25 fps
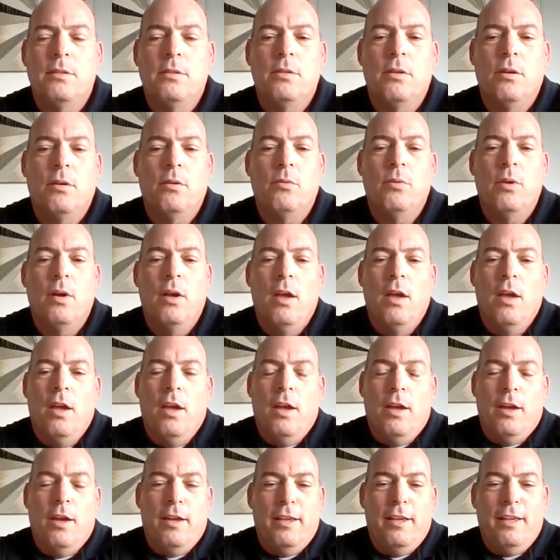So
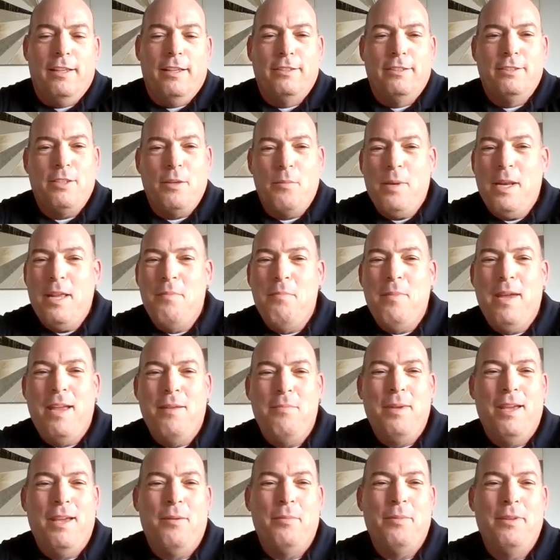somebody may
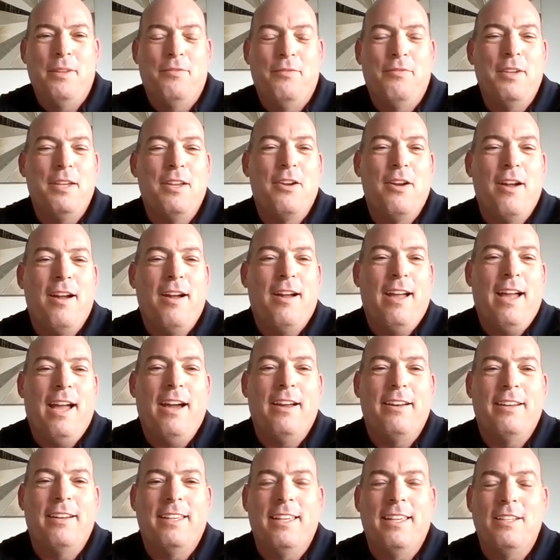be able to figure out
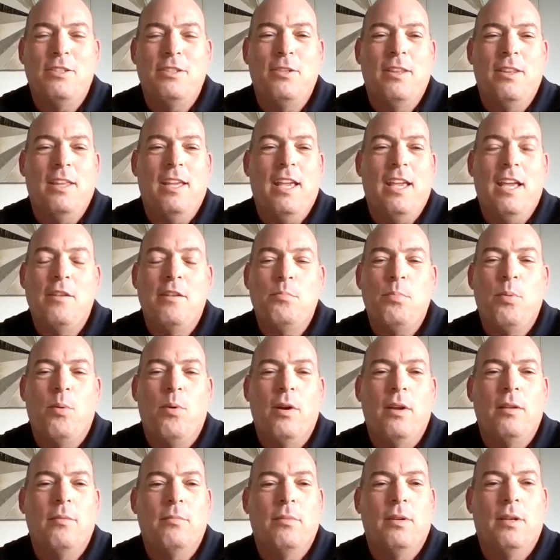how to get to the end
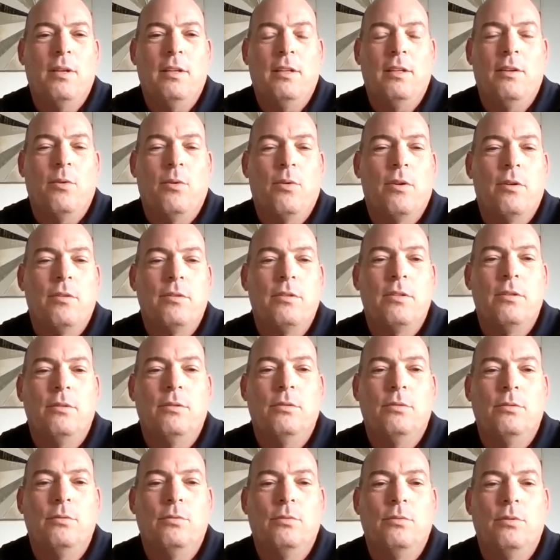point, but in order
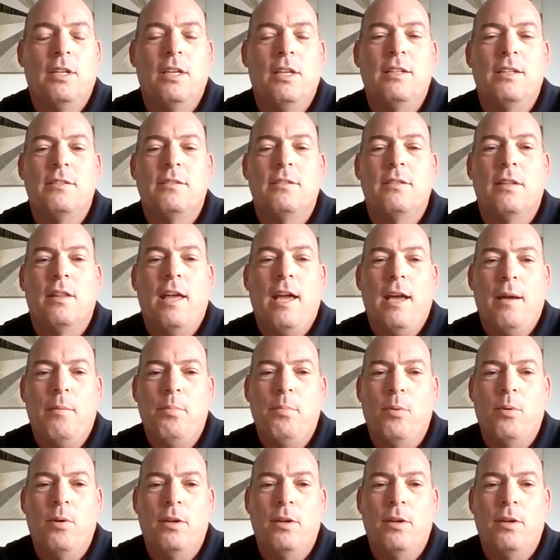to get to that